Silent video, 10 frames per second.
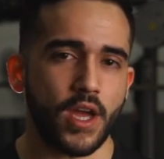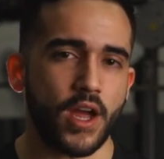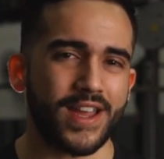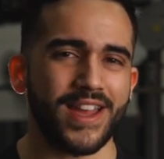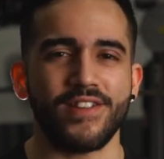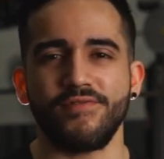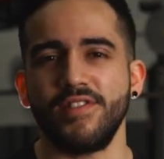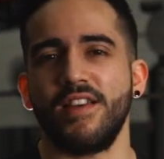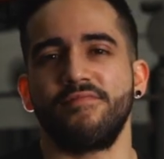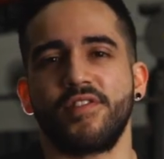Okay, and
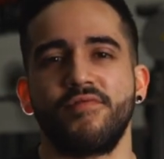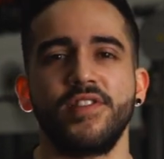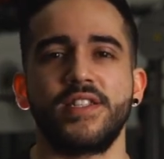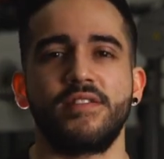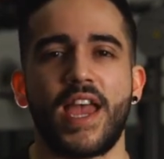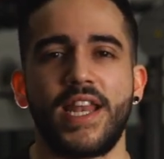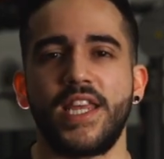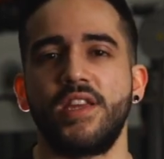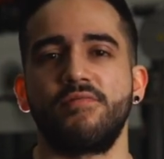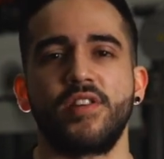yet there isn't
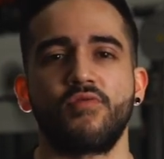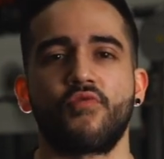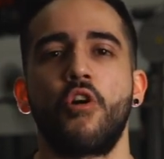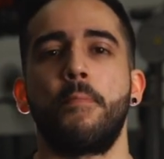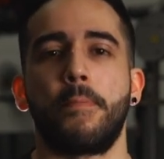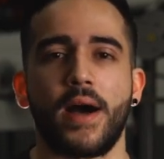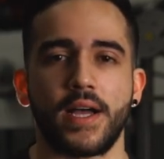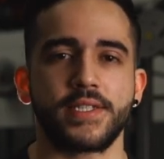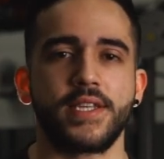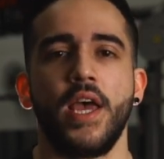any real
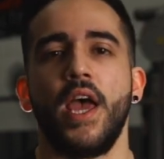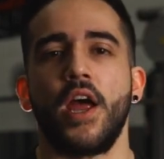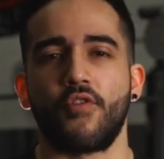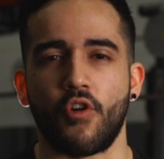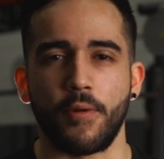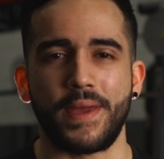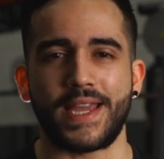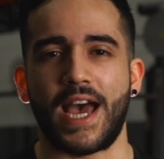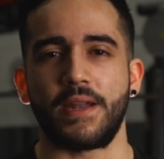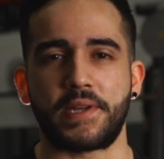robust
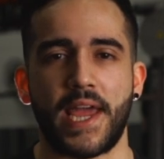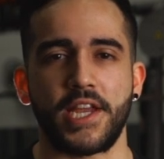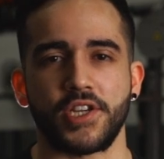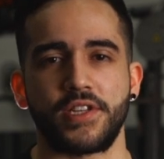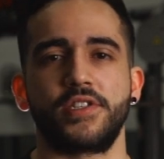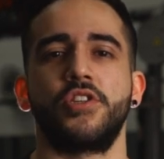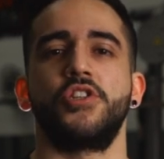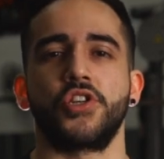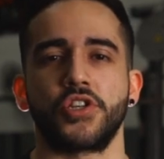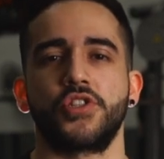aerobic adaptations to
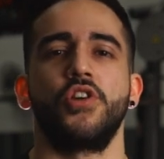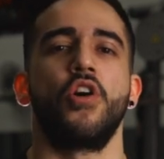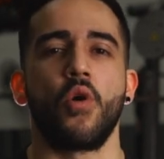just